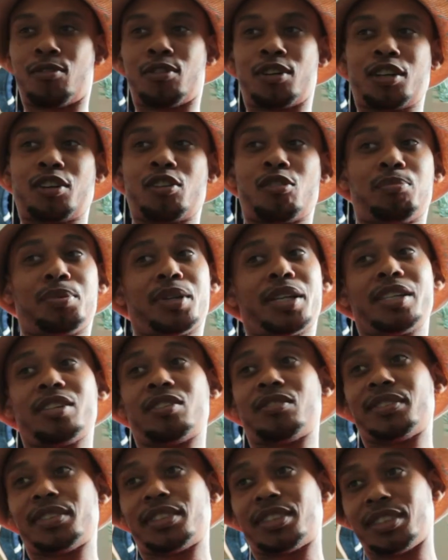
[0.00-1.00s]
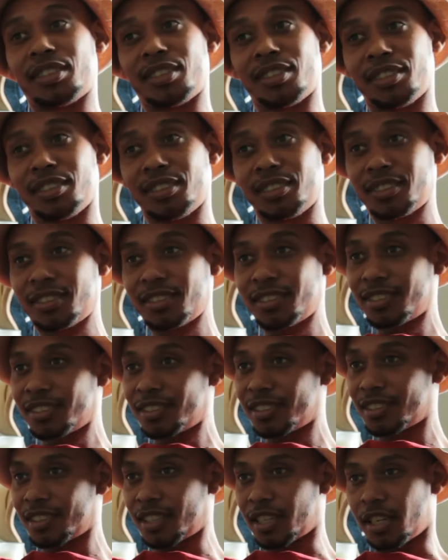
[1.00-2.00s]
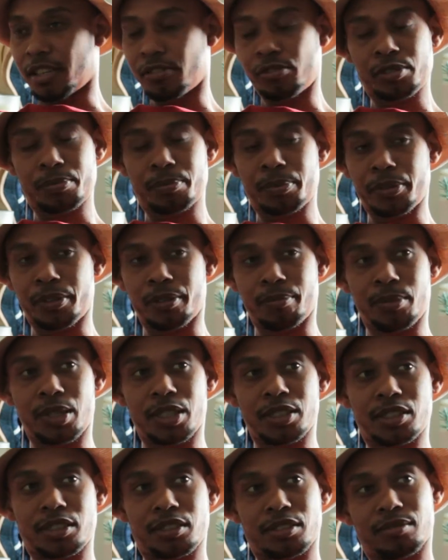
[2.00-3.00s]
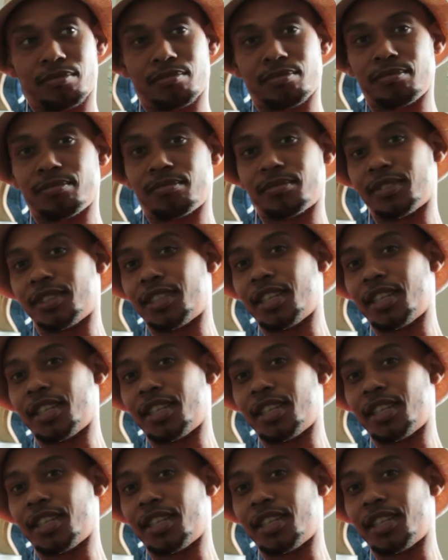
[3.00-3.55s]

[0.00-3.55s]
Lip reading: I want to go play overseas. It was pretty much